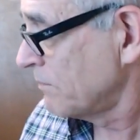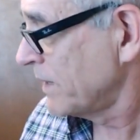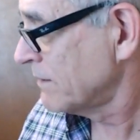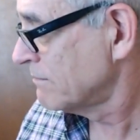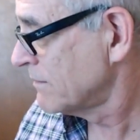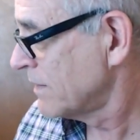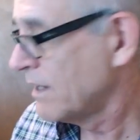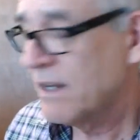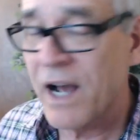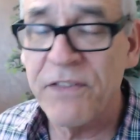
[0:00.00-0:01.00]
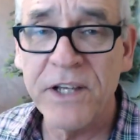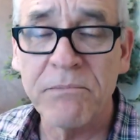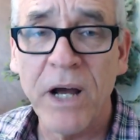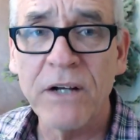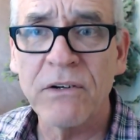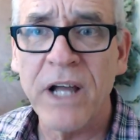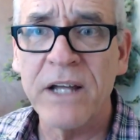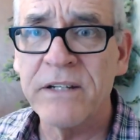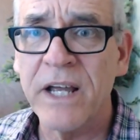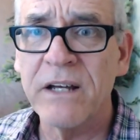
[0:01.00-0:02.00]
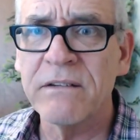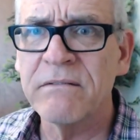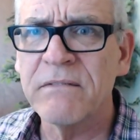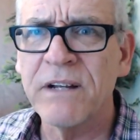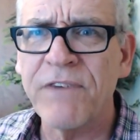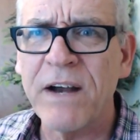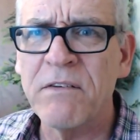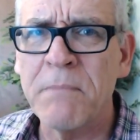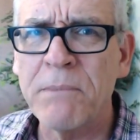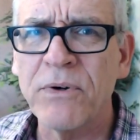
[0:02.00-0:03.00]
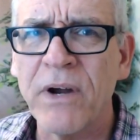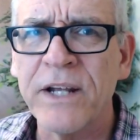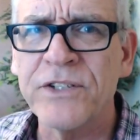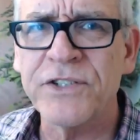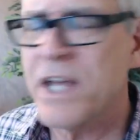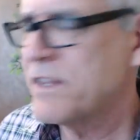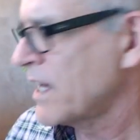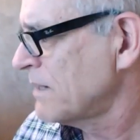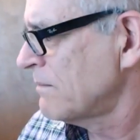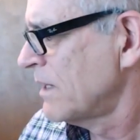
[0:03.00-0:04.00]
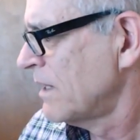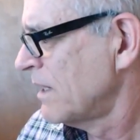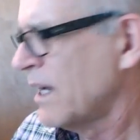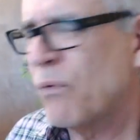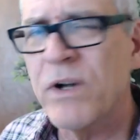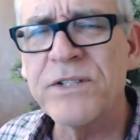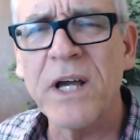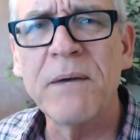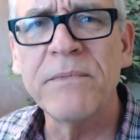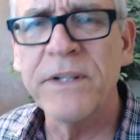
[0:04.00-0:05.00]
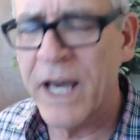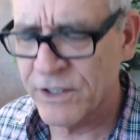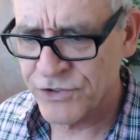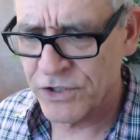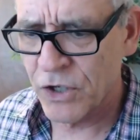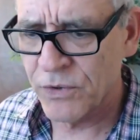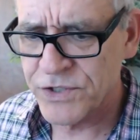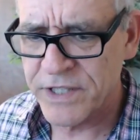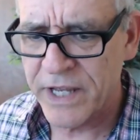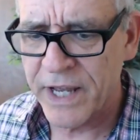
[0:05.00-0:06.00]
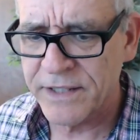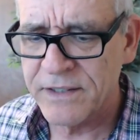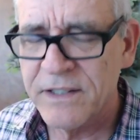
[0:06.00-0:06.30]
I mean, I think Michael got down. If I remember right, Seth had him at one time down as low as that.